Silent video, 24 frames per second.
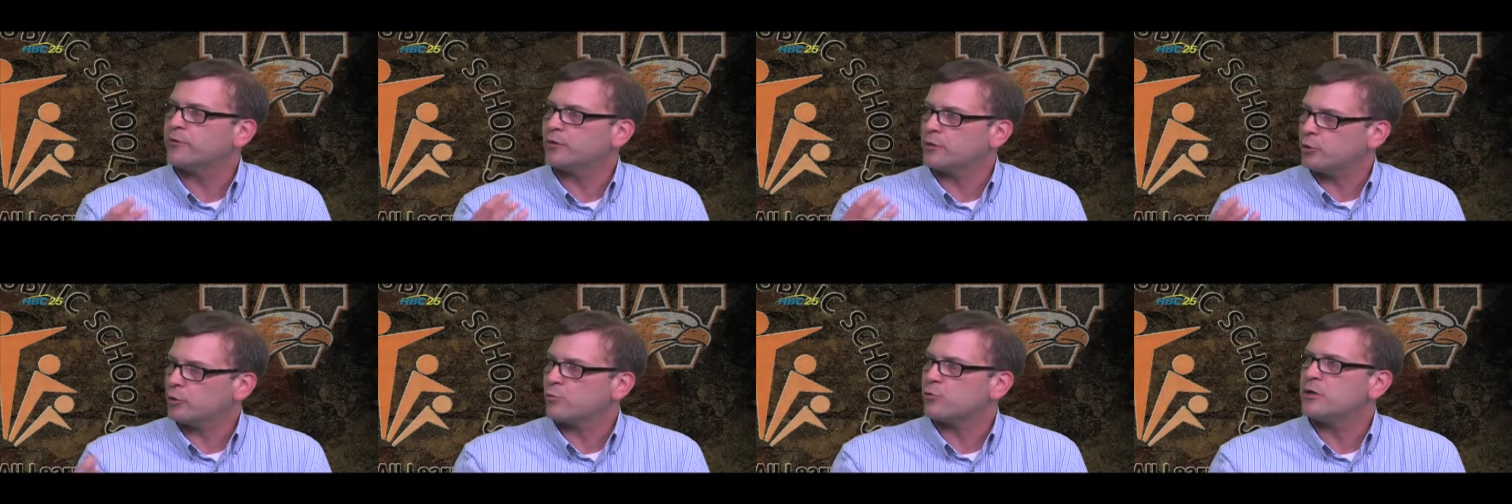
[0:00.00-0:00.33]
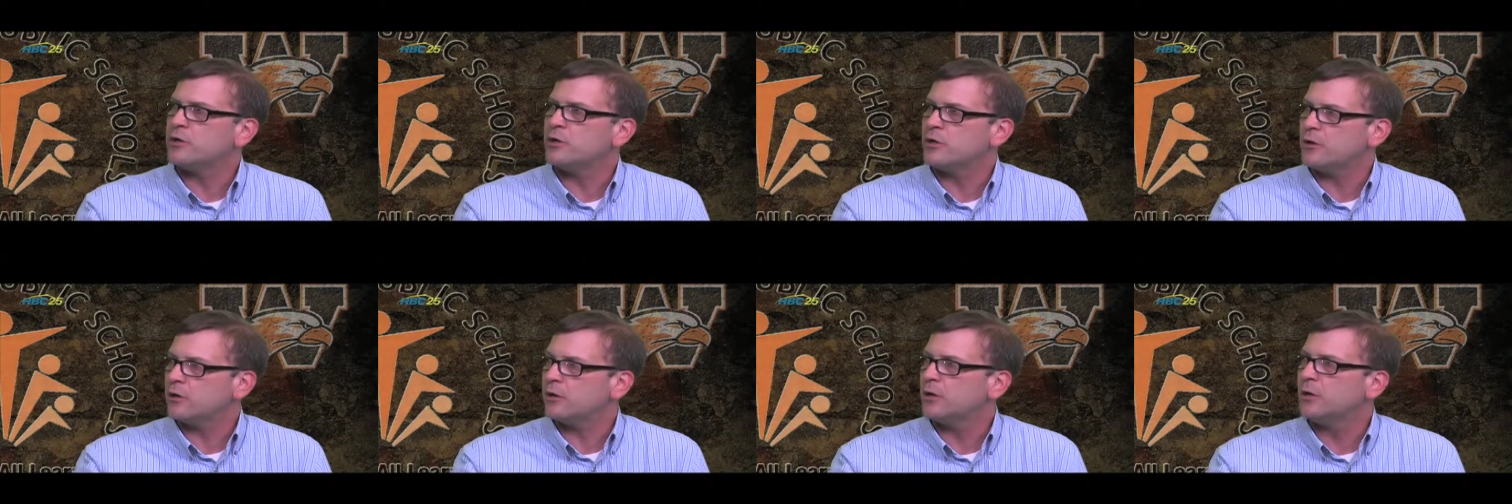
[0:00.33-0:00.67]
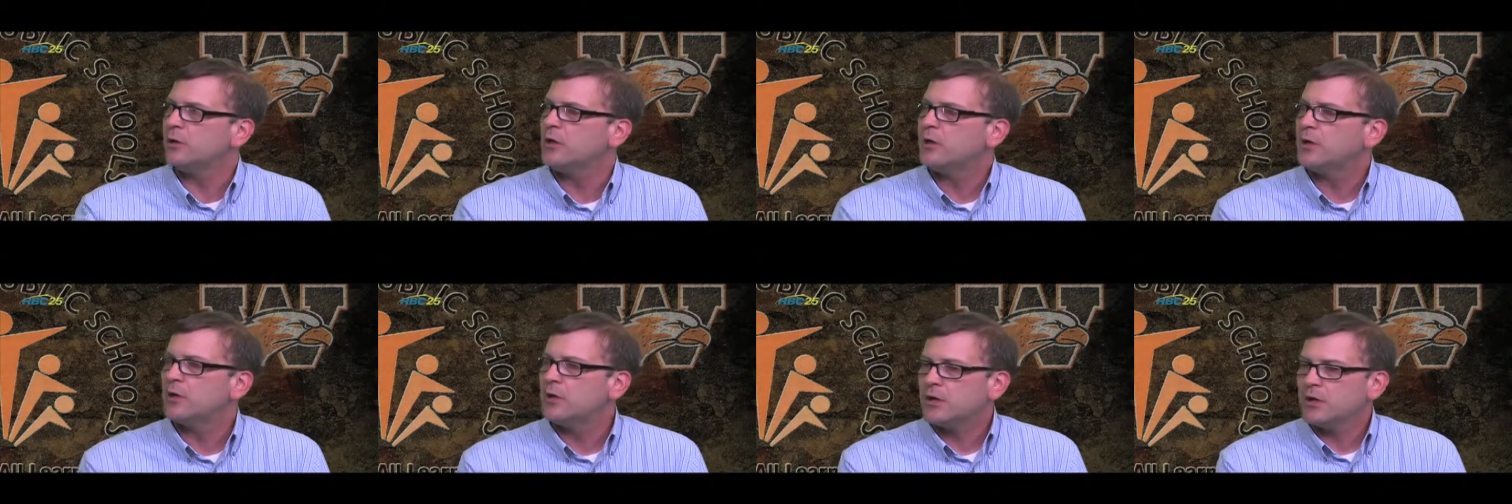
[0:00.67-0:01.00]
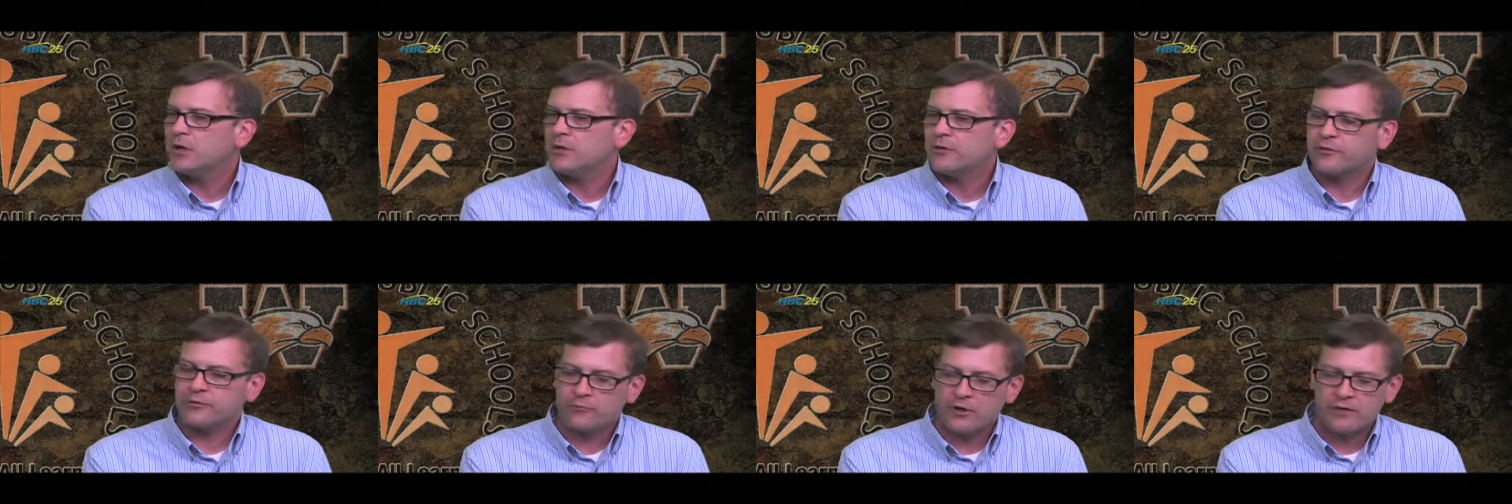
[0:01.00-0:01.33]
a career
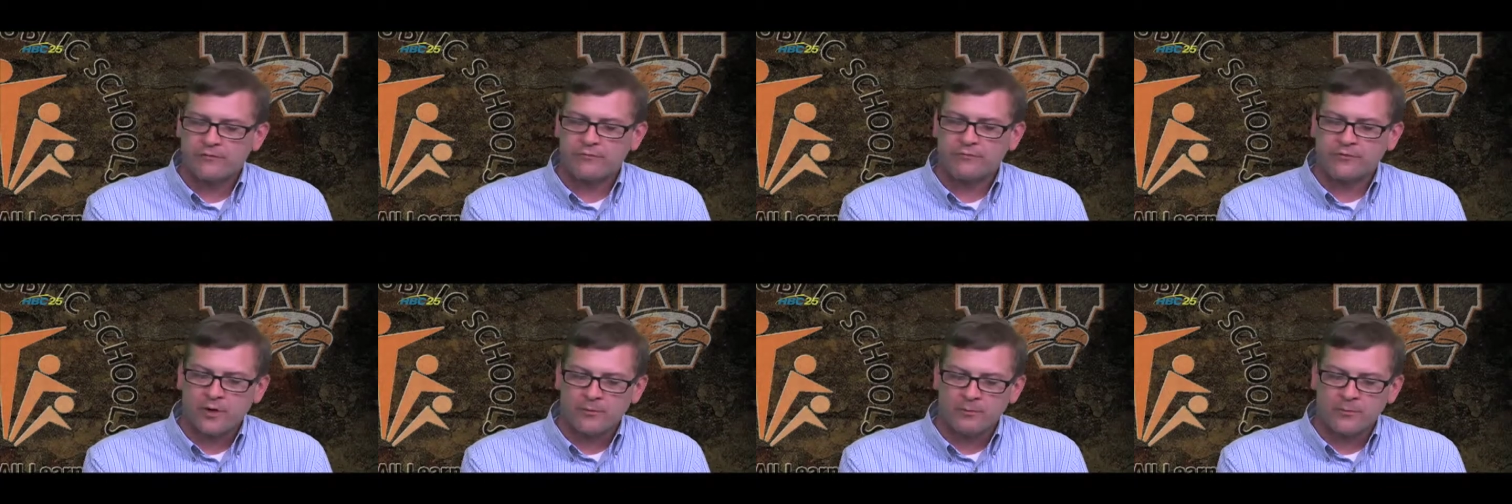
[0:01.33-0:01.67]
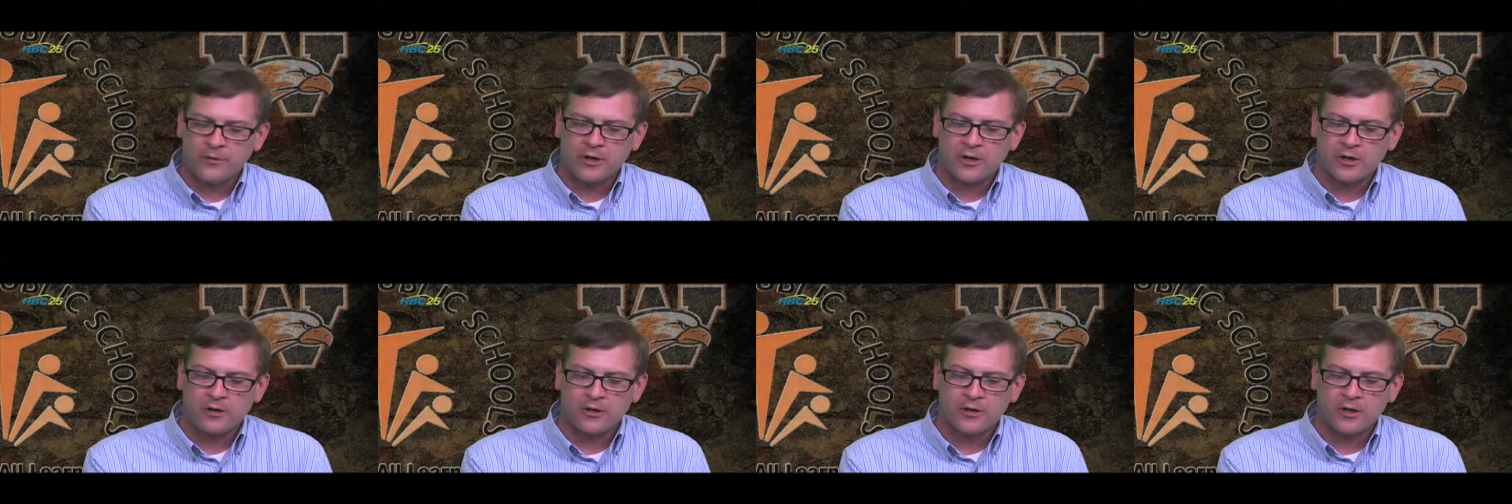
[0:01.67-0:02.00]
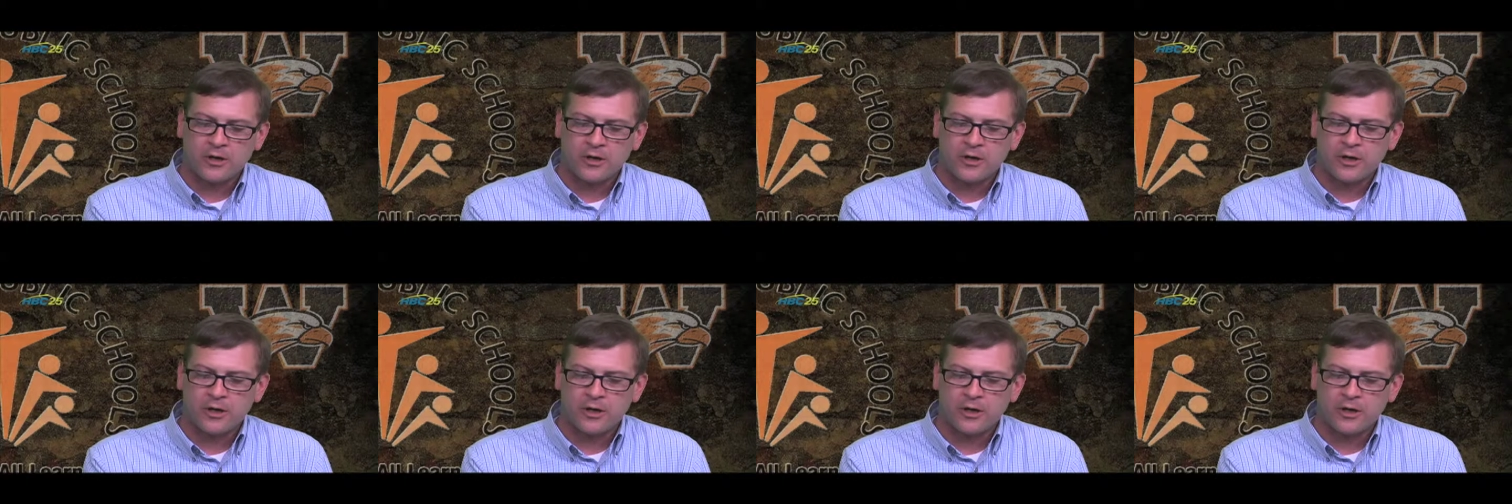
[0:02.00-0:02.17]
straight from there.